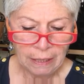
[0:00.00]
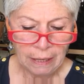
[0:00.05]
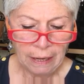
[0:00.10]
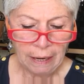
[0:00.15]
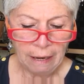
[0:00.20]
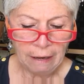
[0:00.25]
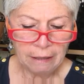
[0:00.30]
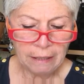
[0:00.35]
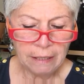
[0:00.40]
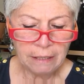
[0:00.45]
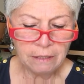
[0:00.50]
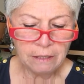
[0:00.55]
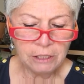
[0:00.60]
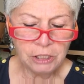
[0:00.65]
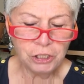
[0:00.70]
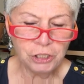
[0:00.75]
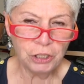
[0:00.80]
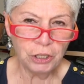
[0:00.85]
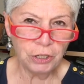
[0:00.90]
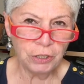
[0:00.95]
how do you
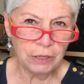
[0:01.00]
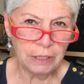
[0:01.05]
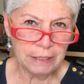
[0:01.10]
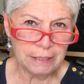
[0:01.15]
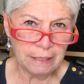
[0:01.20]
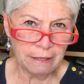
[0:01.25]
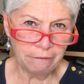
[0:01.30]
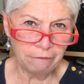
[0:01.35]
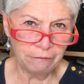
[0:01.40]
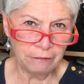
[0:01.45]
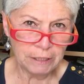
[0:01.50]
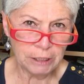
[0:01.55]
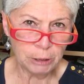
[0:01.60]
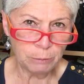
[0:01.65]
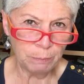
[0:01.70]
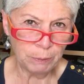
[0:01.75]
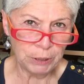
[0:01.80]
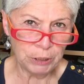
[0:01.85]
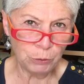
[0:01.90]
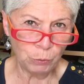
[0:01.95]
discern the difference
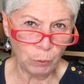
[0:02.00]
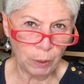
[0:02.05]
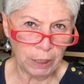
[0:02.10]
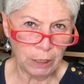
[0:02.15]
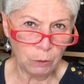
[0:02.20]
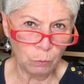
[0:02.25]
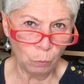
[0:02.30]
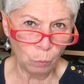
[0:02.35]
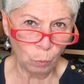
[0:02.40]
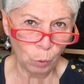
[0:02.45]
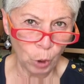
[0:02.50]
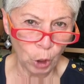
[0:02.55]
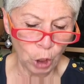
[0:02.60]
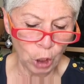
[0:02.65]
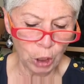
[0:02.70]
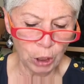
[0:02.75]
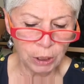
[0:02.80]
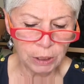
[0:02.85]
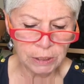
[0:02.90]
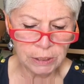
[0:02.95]
between
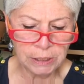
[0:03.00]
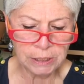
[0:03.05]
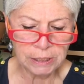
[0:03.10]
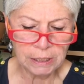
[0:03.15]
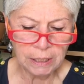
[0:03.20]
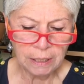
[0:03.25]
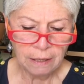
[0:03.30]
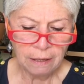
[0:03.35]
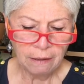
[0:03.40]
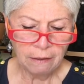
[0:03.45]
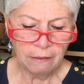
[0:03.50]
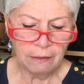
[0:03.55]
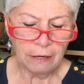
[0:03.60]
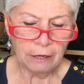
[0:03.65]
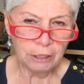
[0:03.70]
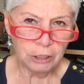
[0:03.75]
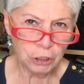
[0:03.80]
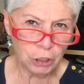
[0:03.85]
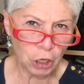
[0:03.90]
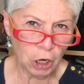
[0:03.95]
words that
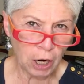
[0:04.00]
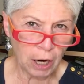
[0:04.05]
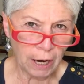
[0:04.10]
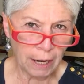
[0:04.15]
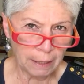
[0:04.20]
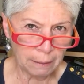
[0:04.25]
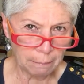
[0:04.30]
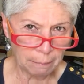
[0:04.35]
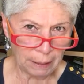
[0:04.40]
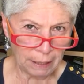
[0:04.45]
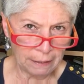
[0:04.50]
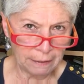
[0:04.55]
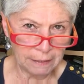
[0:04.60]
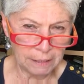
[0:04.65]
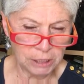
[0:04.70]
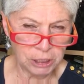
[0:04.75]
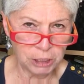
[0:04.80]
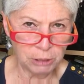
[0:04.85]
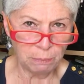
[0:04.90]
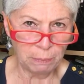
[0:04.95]
are taught by the
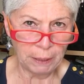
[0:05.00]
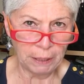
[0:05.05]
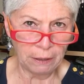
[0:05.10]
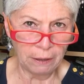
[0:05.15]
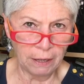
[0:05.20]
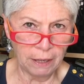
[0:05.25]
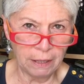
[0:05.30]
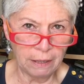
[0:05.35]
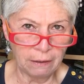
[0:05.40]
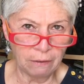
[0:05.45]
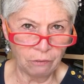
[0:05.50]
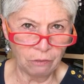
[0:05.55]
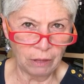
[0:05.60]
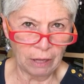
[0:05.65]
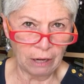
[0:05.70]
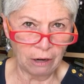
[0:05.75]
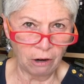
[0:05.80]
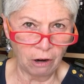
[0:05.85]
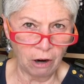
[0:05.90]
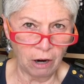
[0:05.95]
Spirit,
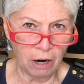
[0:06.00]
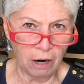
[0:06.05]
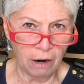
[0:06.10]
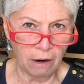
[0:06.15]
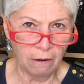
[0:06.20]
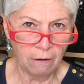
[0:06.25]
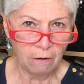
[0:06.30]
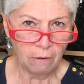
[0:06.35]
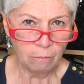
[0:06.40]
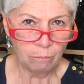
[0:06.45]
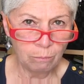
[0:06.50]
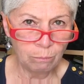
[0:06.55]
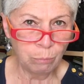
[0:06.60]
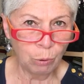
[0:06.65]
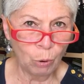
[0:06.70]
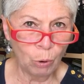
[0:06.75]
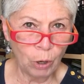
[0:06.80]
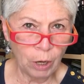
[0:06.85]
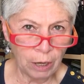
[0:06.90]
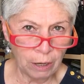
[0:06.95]
that are
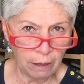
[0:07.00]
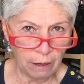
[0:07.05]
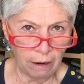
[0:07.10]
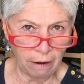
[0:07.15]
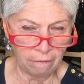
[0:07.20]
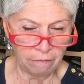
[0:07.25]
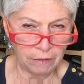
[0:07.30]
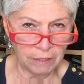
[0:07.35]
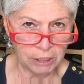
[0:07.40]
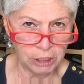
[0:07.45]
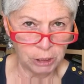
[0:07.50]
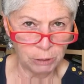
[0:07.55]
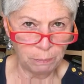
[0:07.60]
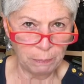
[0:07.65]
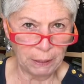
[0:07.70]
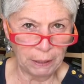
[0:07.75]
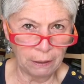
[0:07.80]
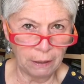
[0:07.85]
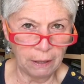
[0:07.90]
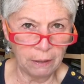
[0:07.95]
born of the
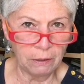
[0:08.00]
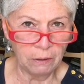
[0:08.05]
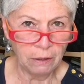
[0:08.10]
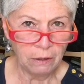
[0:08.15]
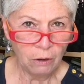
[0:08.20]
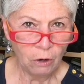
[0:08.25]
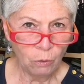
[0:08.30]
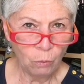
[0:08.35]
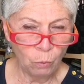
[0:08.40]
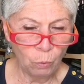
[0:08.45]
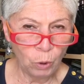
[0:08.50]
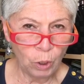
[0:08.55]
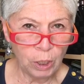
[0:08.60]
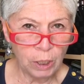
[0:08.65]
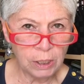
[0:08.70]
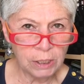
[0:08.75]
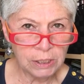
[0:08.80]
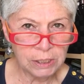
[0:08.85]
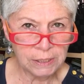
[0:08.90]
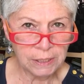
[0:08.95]
Spirit,
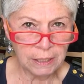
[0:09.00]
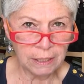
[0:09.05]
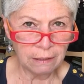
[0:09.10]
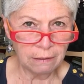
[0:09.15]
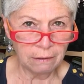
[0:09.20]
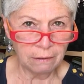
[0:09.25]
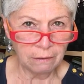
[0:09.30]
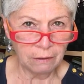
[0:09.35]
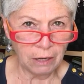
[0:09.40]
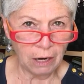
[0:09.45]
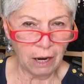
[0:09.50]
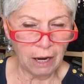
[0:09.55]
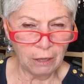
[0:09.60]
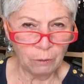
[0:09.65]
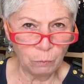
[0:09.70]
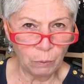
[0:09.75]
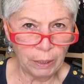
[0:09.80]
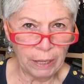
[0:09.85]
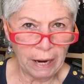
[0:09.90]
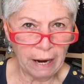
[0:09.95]
words that God
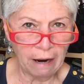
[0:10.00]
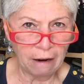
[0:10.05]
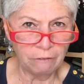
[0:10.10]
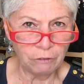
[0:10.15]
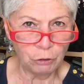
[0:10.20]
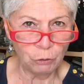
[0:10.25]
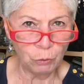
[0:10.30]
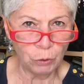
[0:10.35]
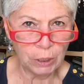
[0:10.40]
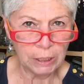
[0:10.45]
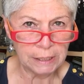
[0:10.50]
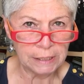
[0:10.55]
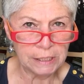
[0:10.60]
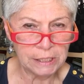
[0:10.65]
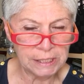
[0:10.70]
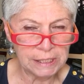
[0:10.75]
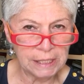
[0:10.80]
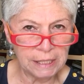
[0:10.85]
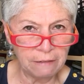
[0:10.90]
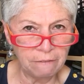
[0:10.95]
would have you
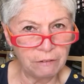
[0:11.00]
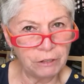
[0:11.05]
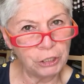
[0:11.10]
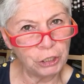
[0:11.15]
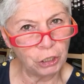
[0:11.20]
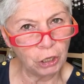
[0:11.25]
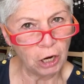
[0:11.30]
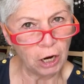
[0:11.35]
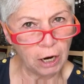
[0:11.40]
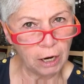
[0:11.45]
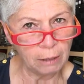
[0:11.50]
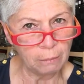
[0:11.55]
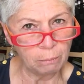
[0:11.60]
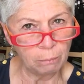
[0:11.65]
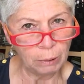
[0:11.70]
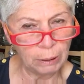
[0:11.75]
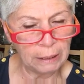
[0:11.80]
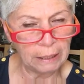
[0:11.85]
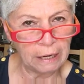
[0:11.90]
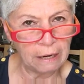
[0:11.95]
conceive in your heart and
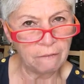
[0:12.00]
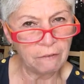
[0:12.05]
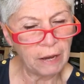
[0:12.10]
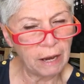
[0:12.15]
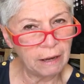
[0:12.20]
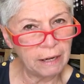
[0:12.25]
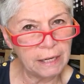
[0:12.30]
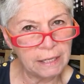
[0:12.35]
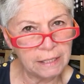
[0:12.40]
believe? How do